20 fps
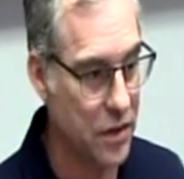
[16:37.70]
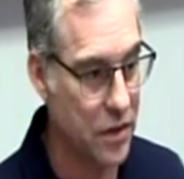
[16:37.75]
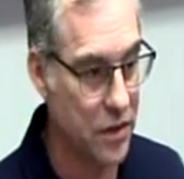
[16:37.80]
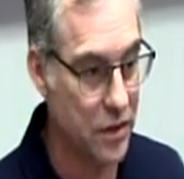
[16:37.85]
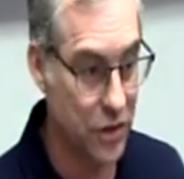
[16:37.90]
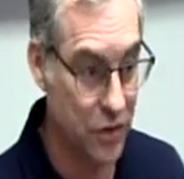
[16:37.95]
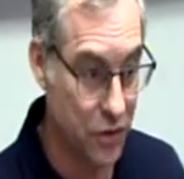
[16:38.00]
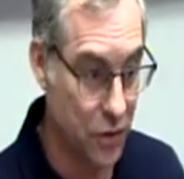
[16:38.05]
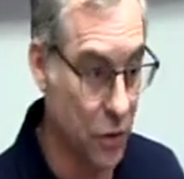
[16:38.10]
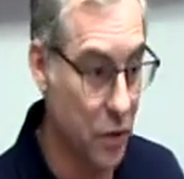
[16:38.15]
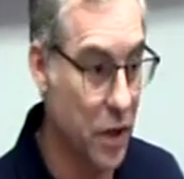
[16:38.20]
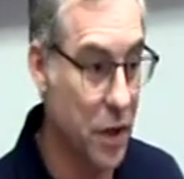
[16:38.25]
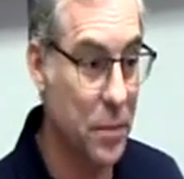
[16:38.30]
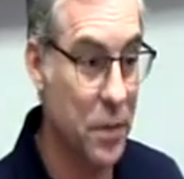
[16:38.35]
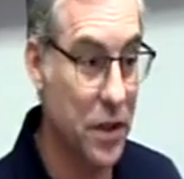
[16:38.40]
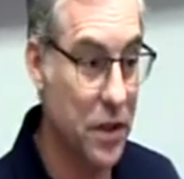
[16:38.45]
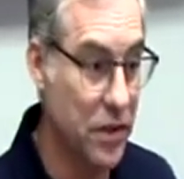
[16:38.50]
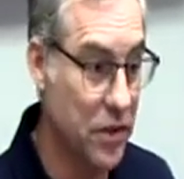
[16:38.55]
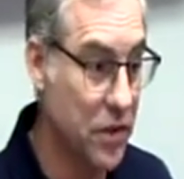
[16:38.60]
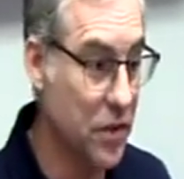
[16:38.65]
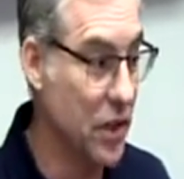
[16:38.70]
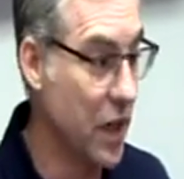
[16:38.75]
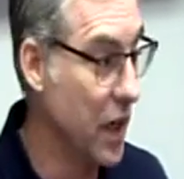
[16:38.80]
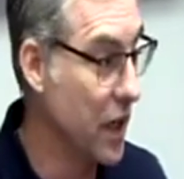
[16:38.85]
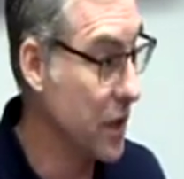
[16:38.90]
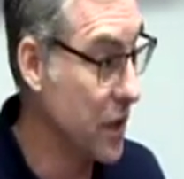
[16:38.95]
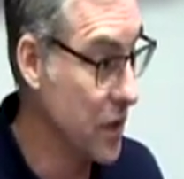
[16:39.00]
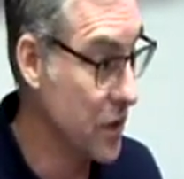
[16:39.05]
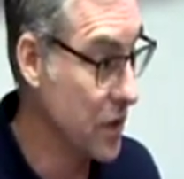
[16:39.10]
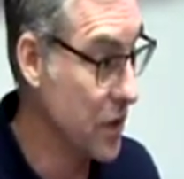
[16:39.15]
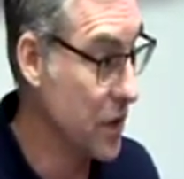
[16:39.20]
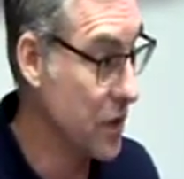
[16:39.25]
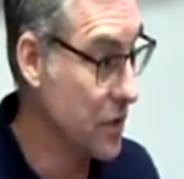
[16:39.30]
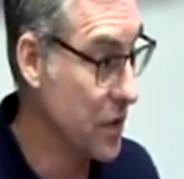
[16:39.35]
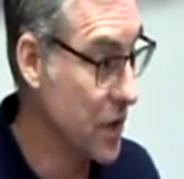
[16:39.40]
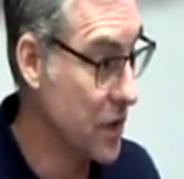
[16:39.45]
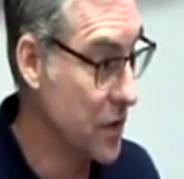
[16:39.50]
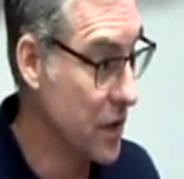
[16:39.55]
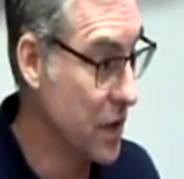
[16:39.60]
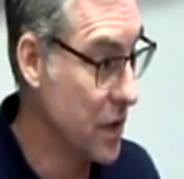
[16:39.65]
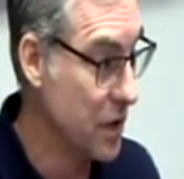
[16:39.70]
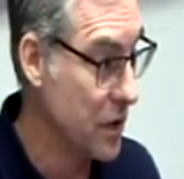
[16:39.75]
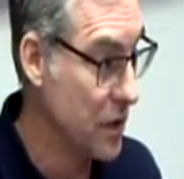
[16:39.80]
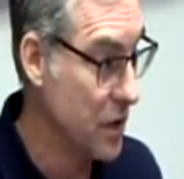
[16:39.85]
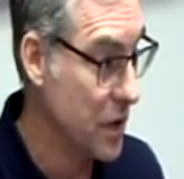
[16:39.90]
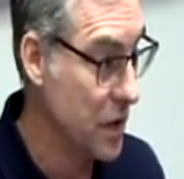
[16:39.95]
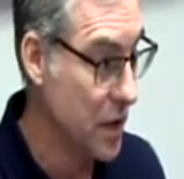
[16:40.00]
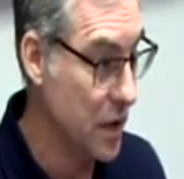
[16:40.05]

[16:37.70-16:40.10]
it's a story, but it's a side and it's interesting.